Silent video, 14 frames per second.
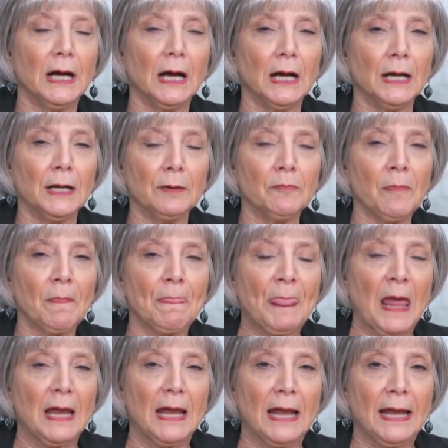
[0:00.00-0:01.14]
Um,
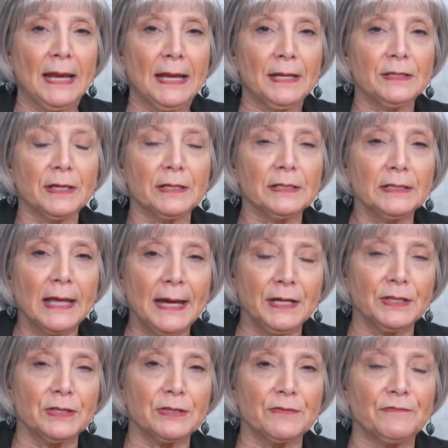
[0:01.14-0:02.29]
and the
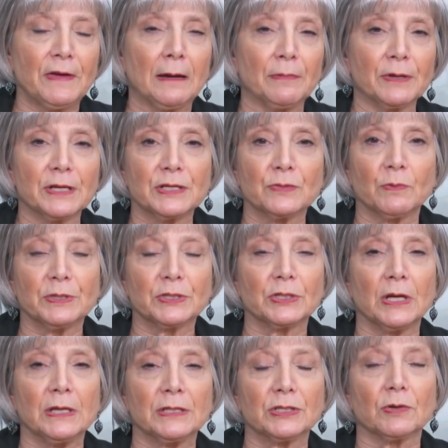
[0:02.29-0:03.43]
length of the fabric is what's
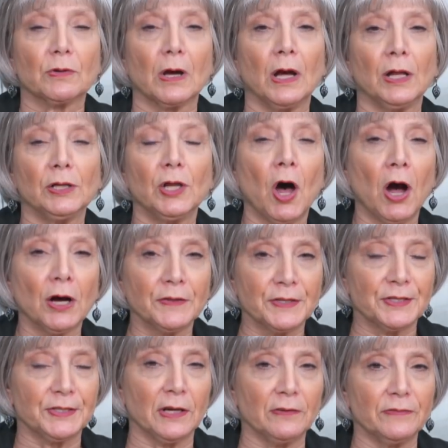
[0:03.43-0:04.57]
it's a, along the
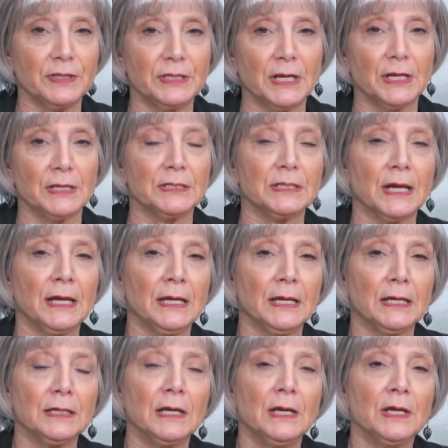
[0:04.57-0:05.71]
selvage edge.
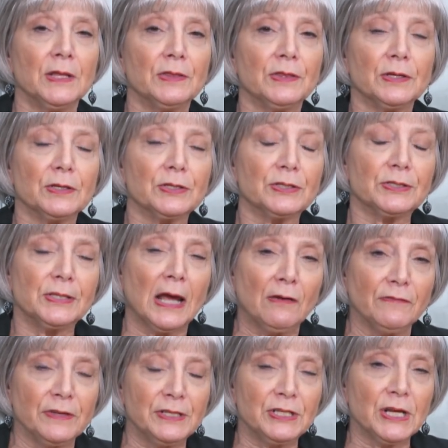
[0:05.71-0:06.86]
And the
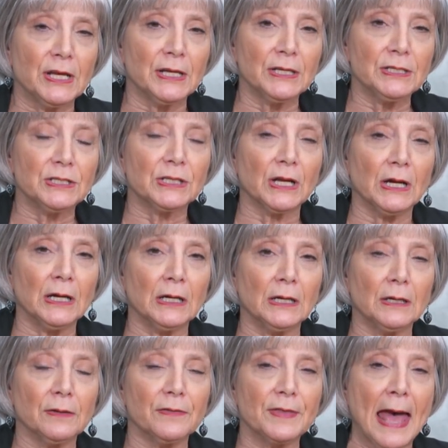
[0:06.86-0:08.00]
selvage edge,
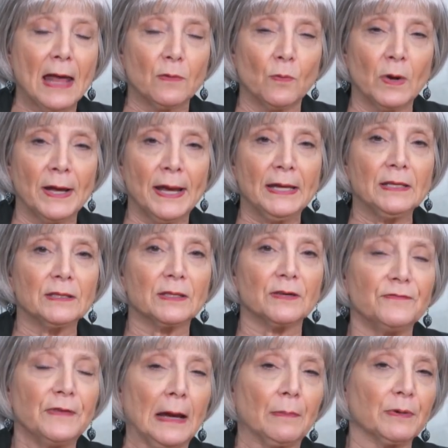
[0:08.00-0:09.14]
uh, that way
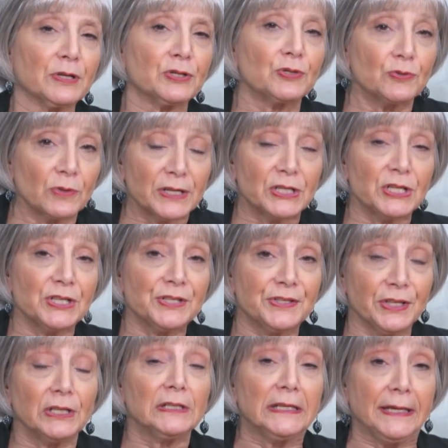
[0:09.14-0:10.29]
fabric stretches
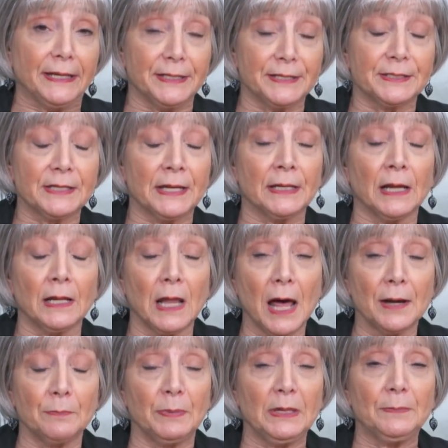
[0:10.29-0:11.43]
the least. And a
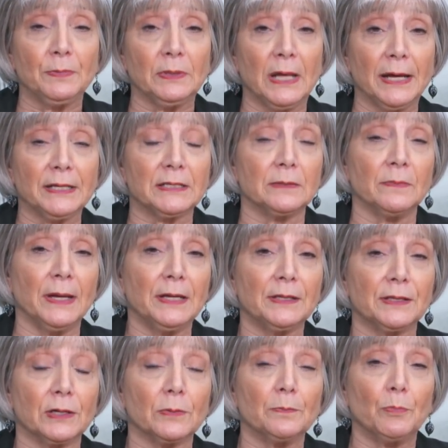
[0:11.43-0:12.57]
lot of people like to make
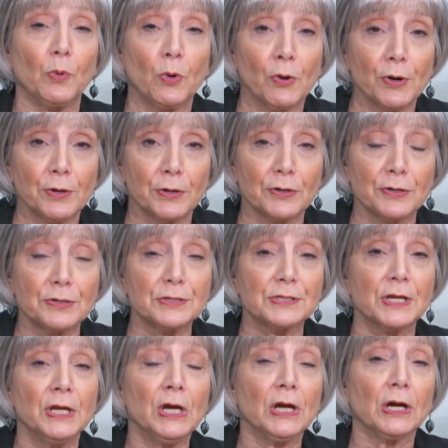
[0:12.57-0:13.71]
their borders
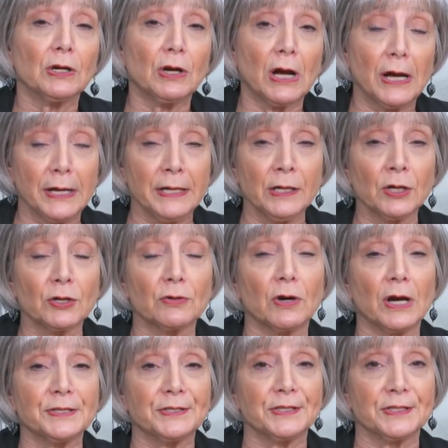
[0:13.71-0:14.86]
cutting
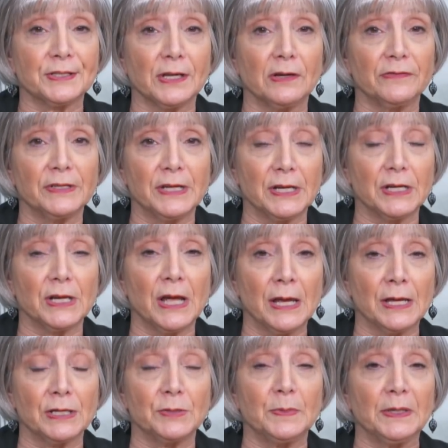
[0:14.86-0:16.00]
across the selvage
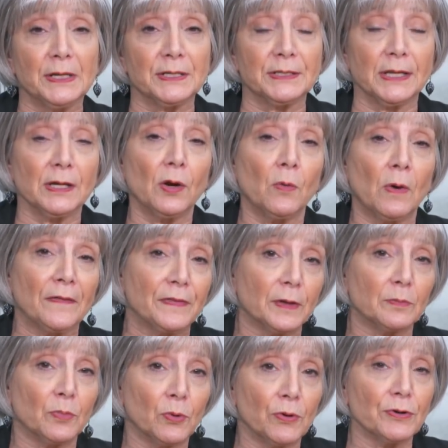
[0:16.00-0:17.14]
edge because they don't want
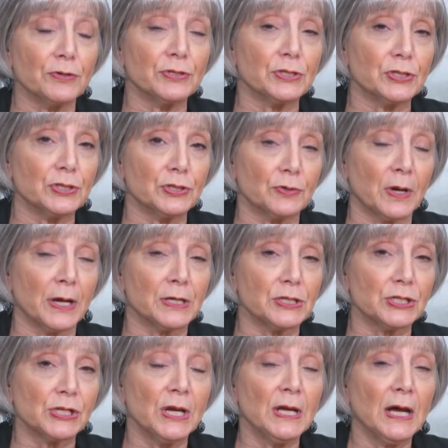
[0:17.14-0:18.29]
their borders to
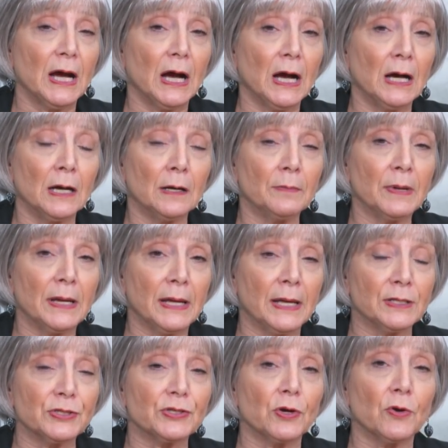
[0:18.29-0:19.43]
stretch. Um,
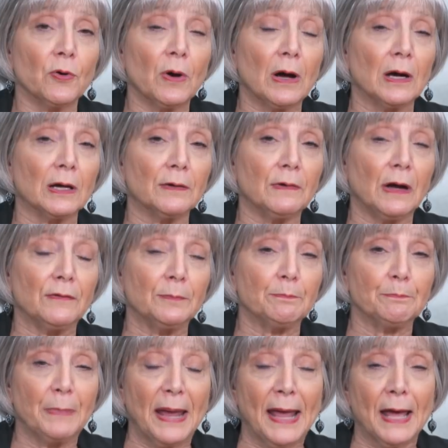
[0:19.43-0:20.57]
and so a, a
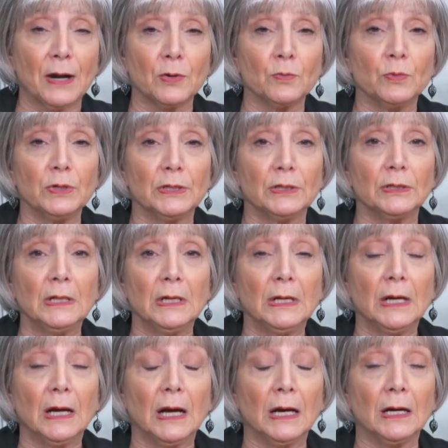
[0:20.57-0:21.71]
pattern will
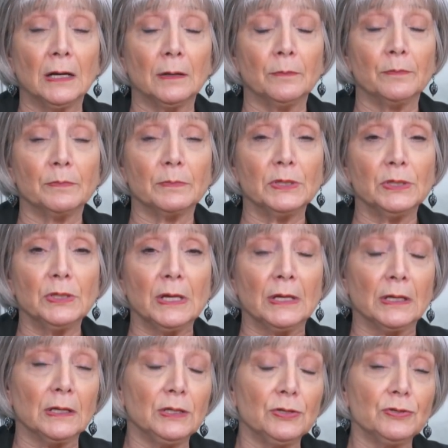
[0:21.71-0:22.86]
um,
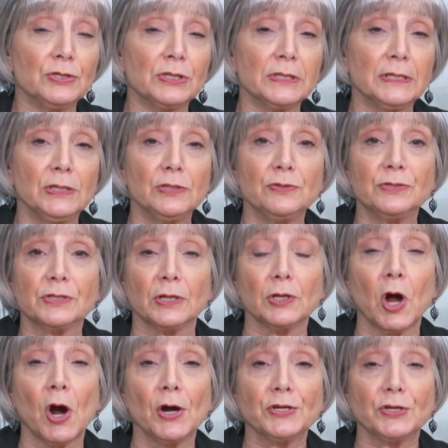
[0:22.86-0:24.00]
usually use a
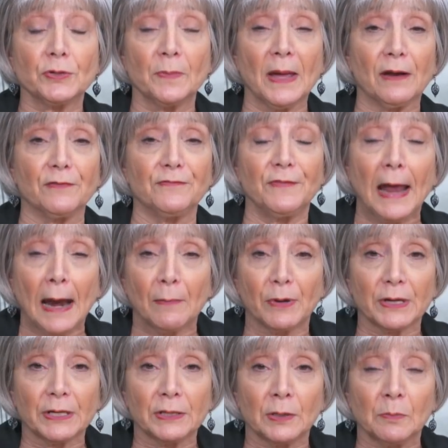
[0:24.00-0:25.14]
larger amount of
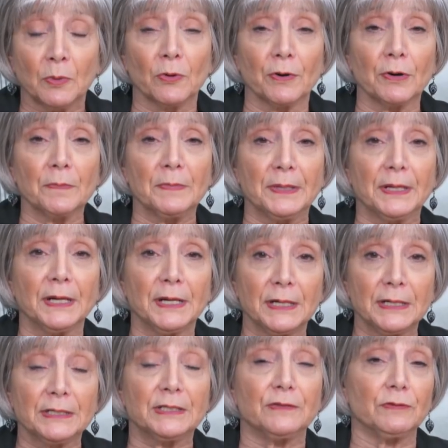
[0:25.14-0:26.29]
fabric in the border
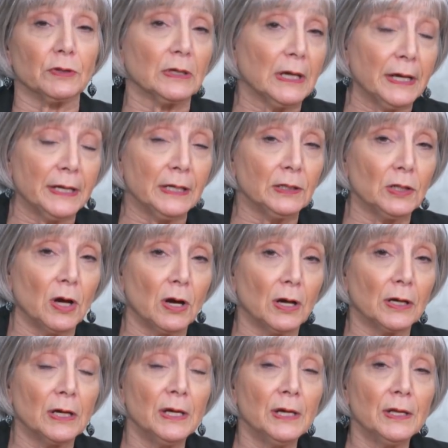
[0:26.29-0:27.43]
because if you're cutting
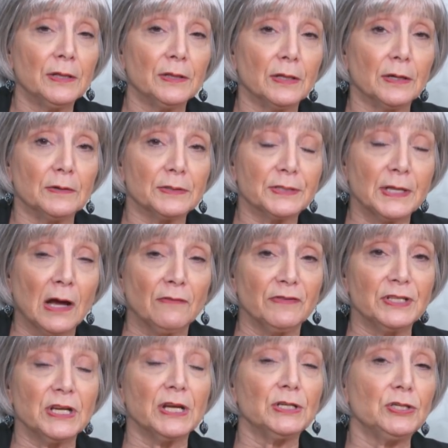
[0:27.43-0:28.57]
along the
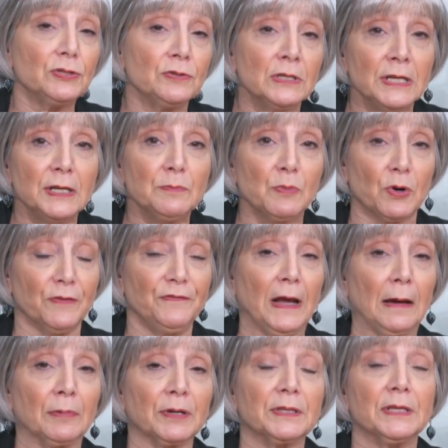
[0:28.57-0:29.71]
selvage edge, you need more
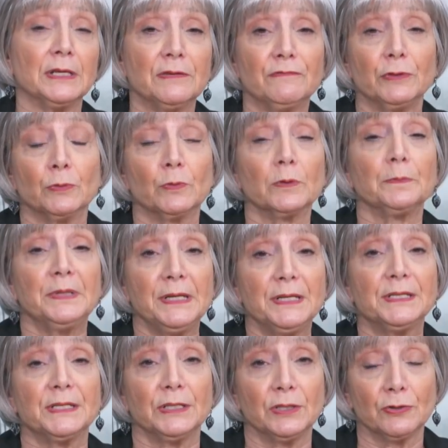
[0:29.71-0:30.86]
fabric than if you were
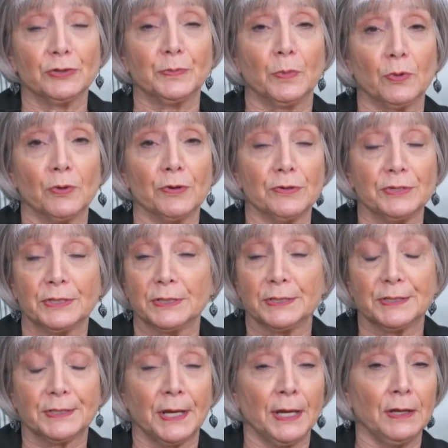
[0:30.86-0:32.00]
piecing those borders in,
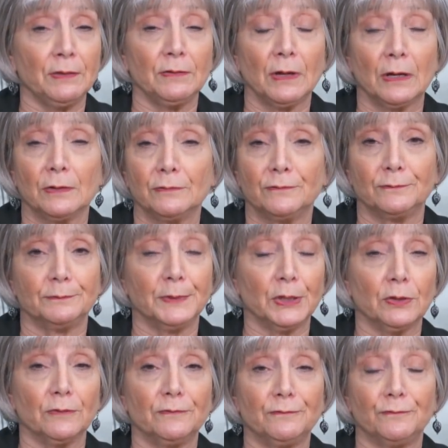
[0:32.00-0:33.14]
say, of you
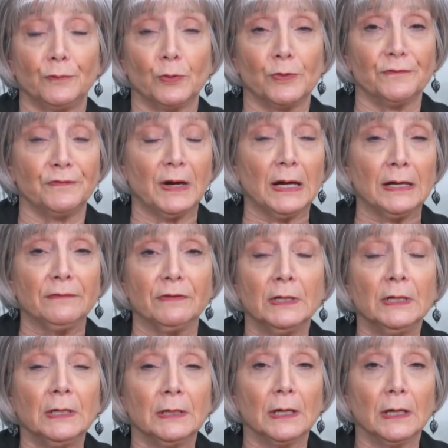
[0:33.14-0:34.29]
know four or five,
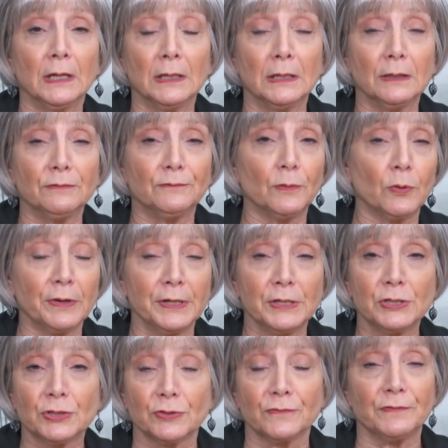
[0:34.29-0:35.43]
uh, four
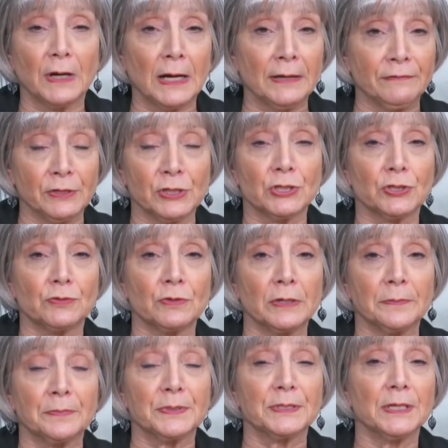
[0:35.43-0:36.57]
inch or five inch
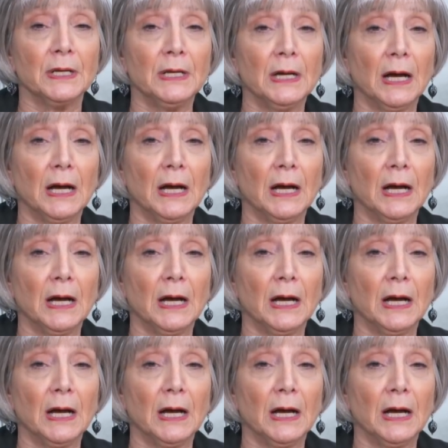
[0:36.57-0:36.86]
strips.